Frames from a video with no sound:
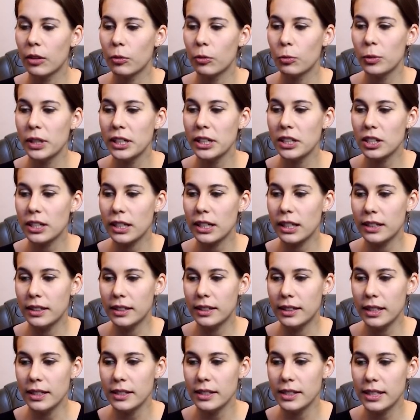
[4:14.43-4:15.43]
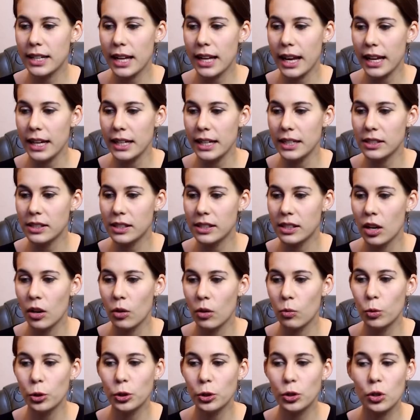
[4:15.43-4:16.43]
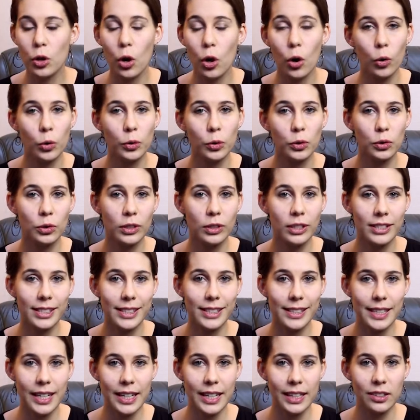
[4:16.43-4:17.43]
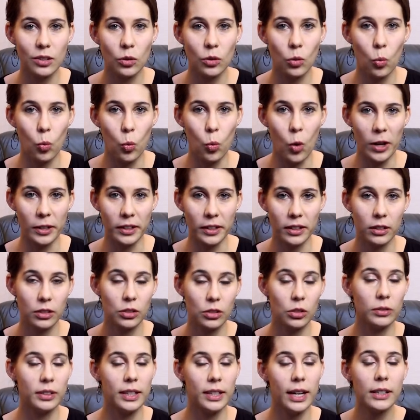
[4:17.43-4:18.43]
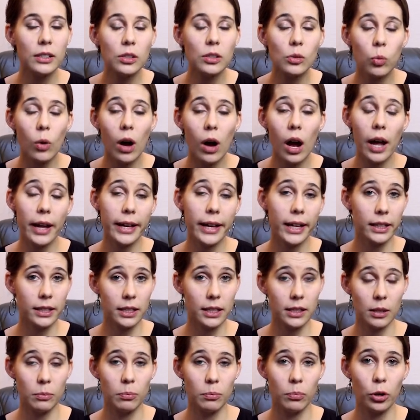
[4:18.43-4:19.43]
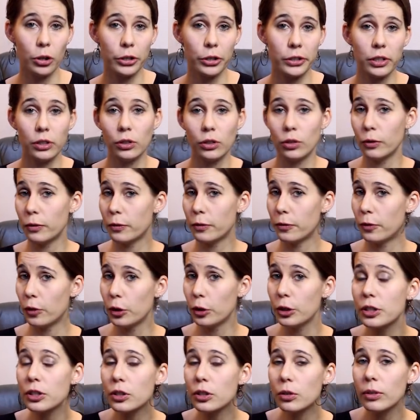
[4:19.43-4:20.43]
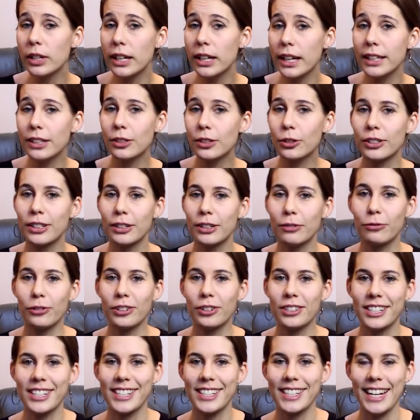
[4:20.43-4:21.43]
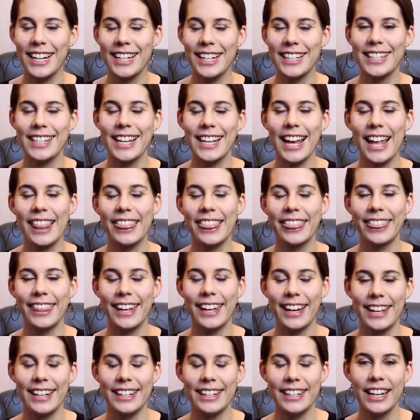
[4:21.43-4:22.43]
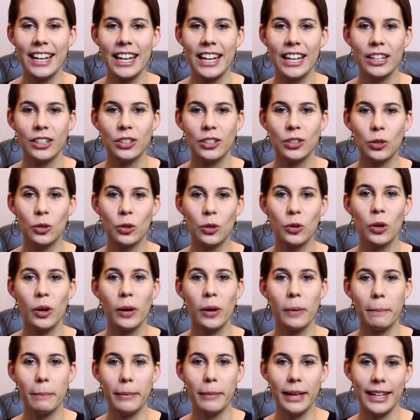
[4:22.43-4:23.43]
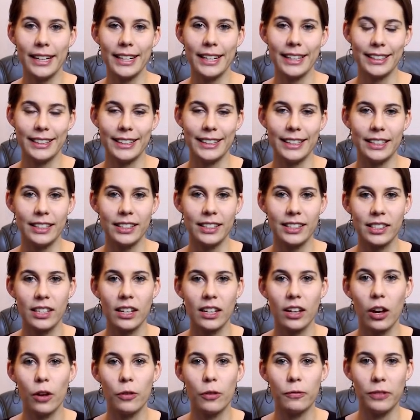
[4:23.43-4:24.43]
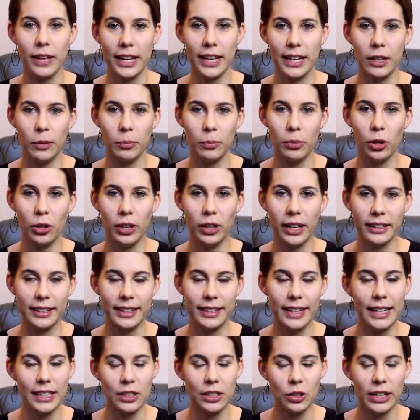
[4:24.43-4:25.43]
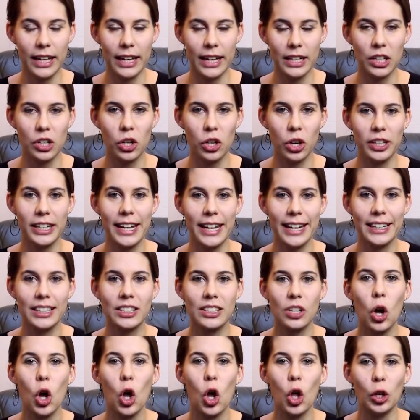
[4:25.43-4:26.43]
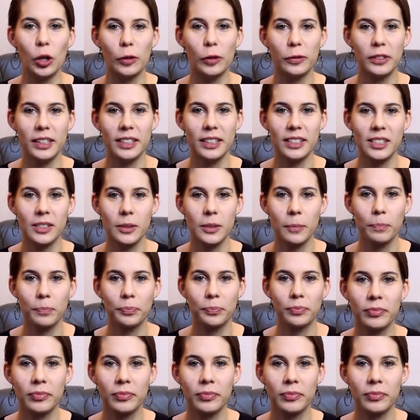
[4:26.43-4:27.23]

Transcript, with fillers: which in this case would go to the state 1. So that's why it is important to first create your different states and then to make this available, and then you can connect all of this.